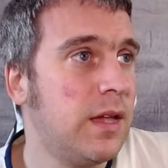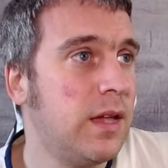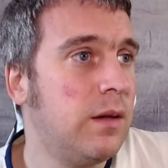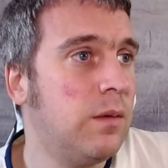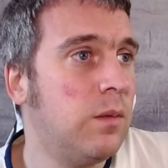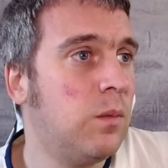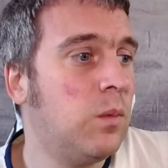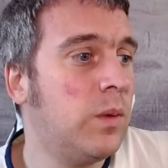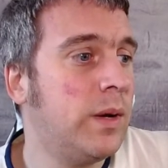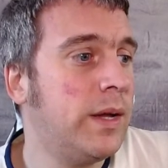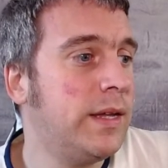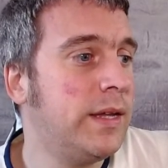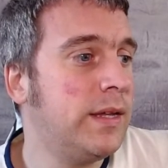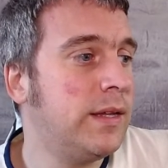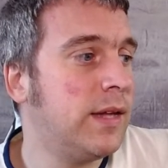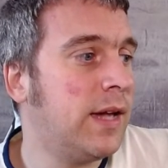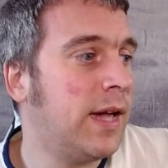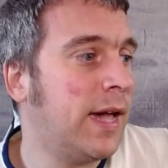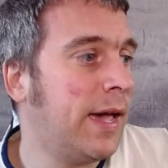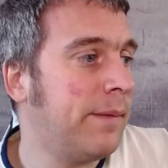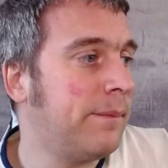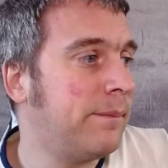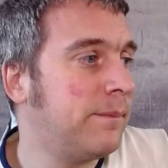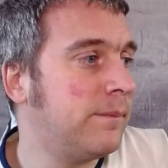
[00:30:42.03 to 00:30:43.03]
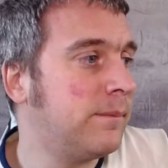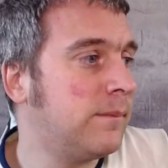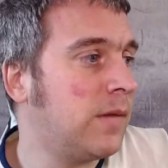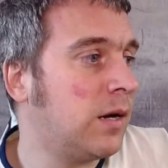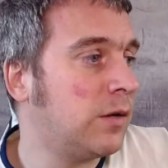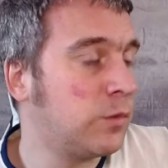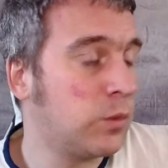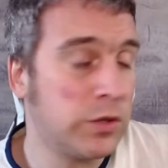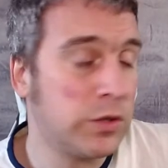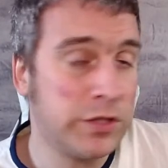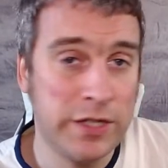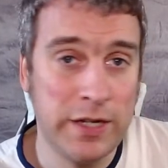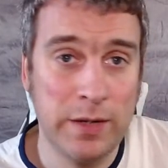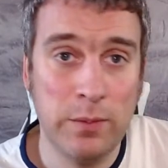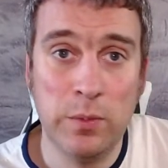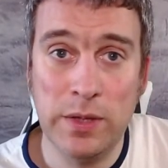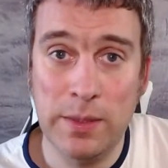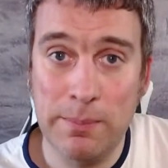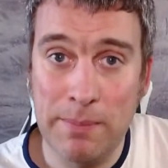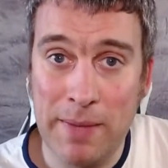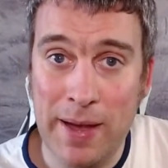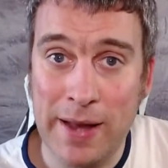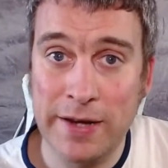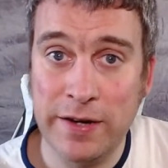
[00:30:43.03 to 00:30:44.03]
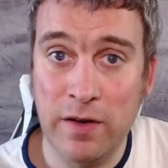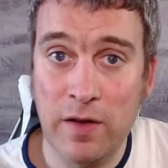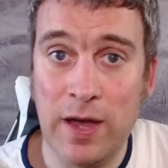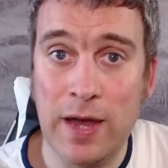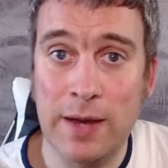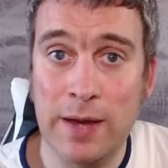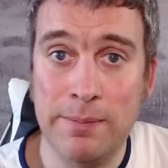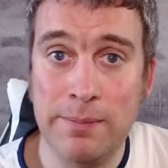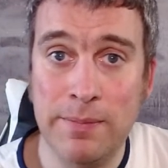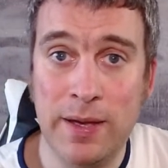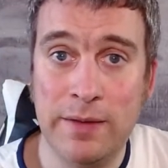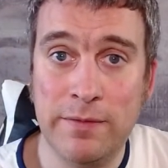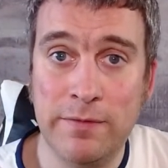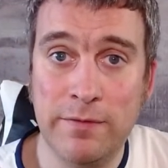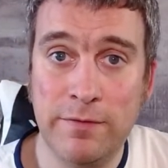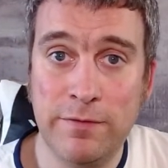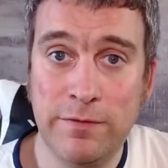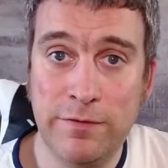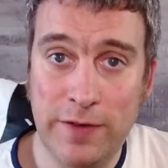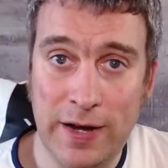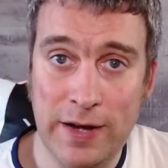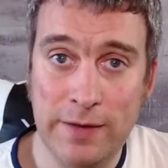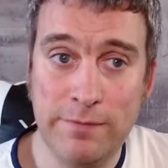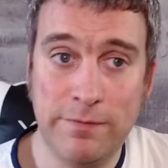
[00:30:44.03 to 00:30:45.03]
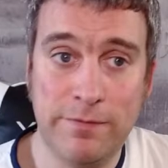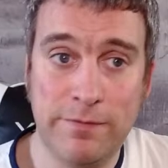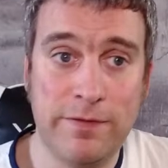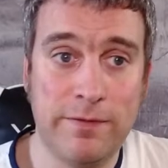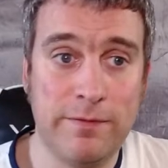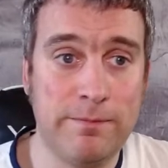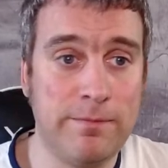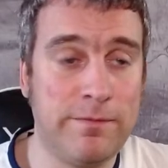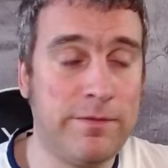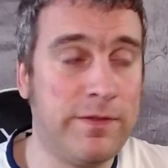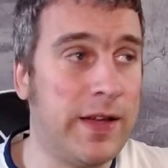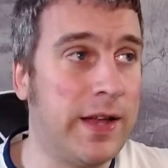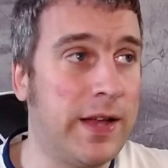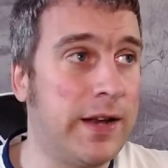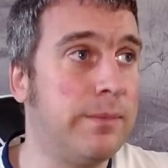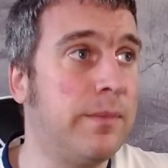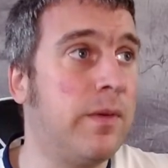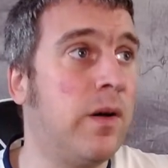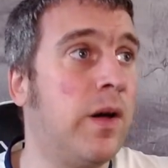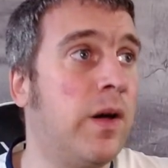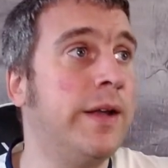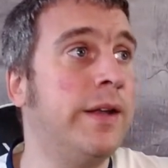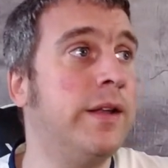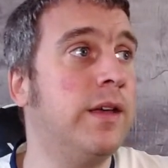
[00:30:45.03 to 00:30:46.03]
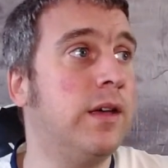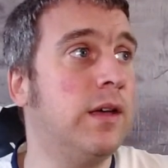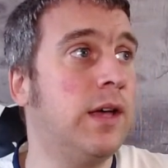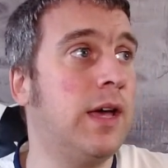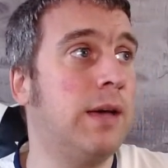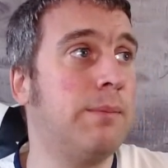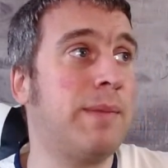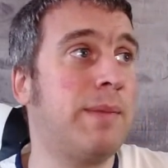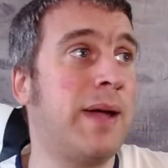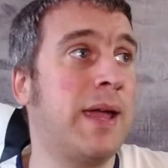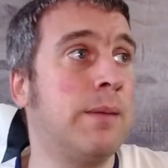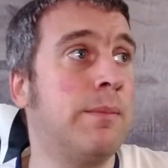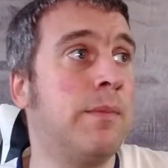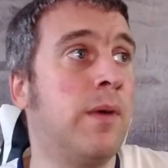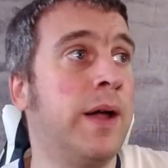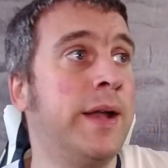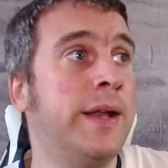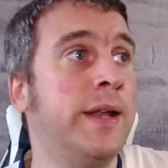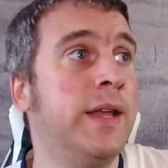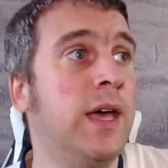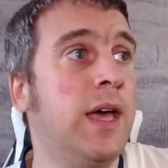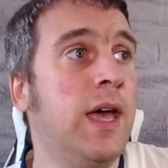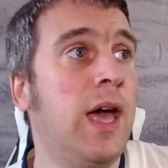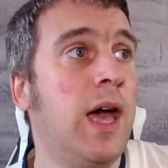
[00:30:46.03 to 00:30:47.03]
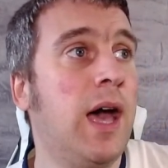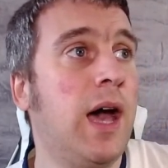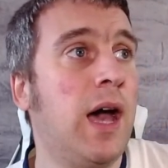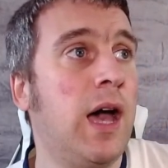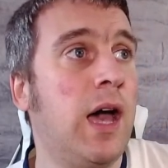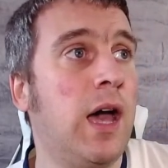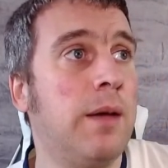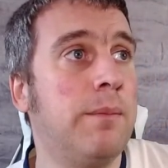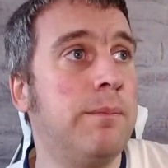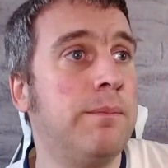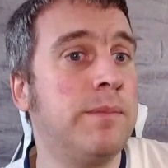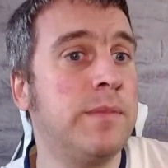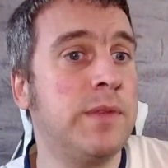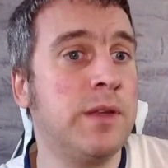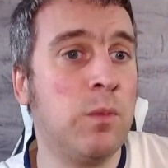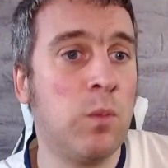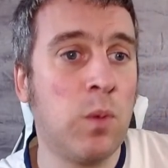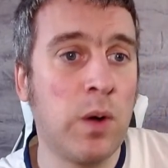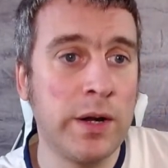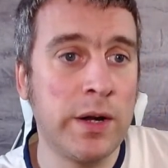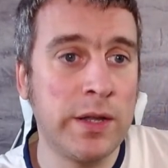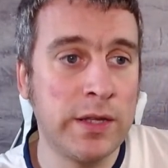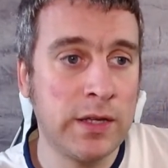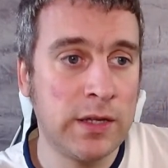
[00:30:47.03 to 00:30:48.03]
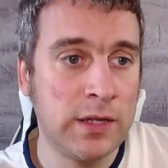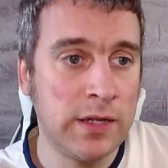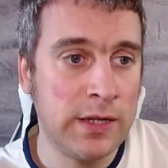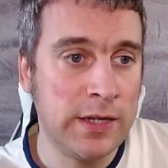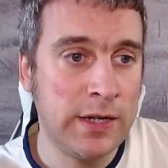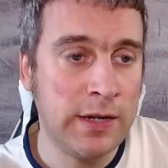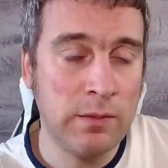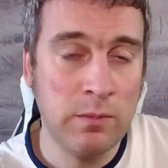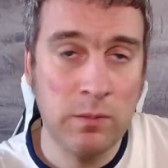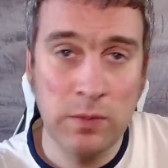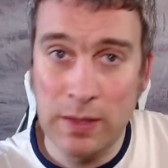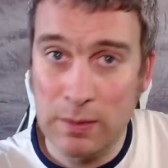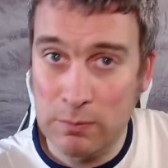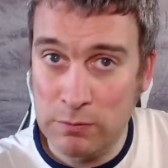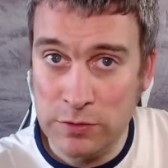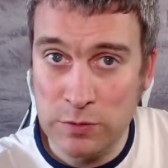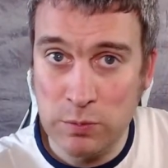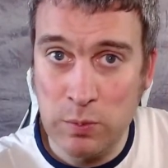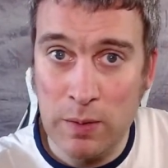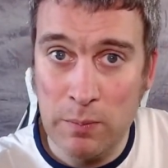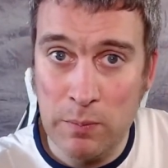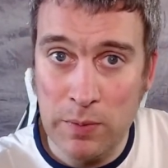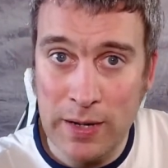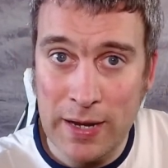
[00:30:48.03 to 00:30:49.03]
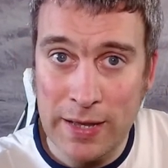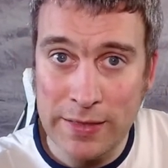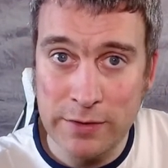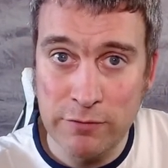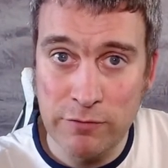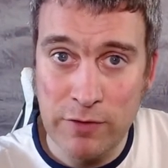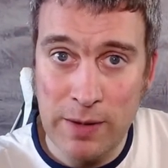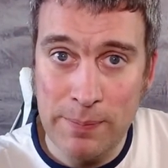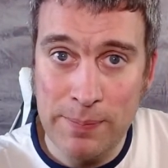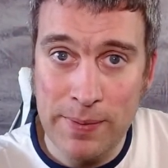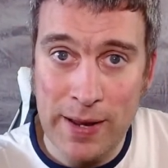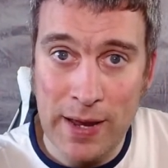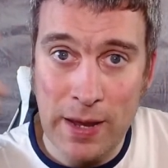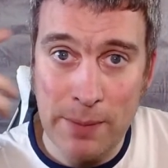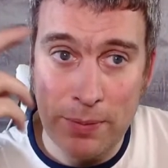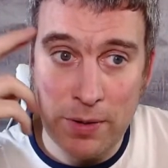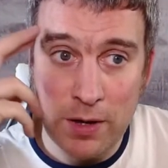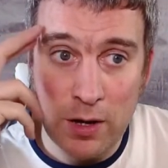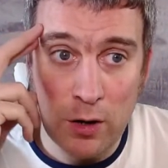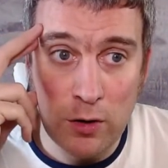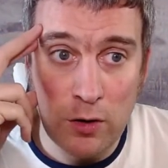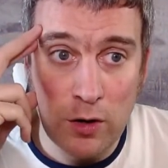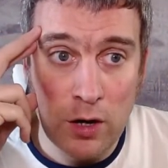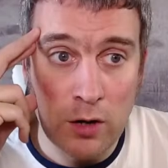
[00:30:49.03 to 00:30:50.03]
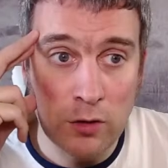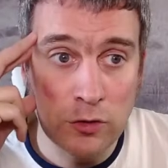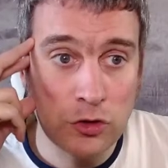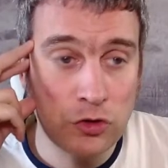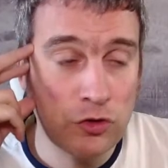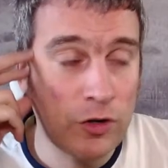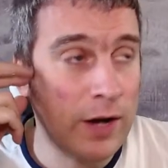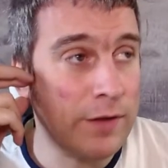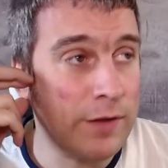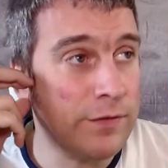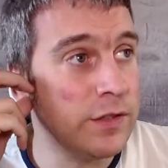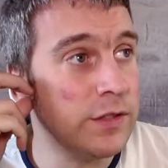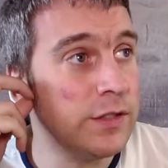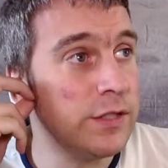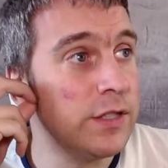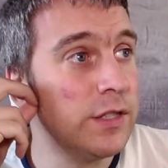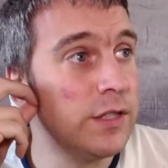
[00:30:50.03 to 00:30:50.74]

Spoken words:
was watching it with a Man United fan of mine, mate of mine. One of the it was when we had the replay up at Old Trafford.